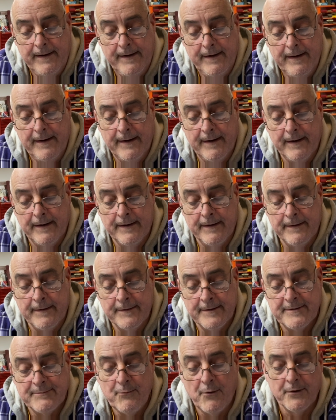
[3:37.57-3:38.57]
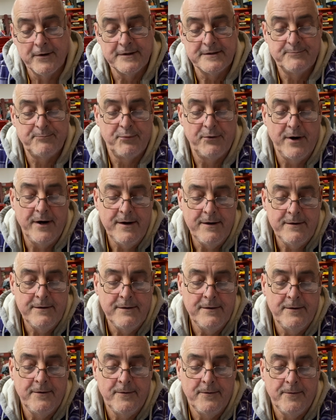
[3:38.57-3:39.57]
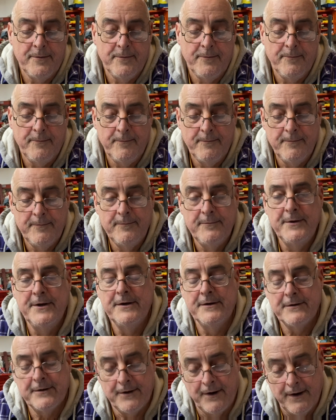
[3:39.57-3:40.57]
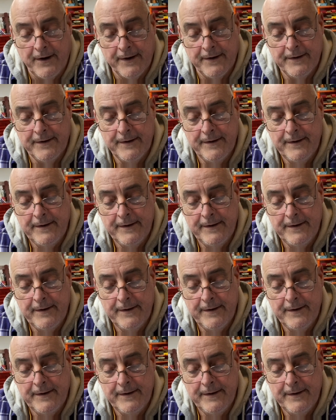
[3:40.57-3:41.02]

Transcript: And this morning's prayer Dear God,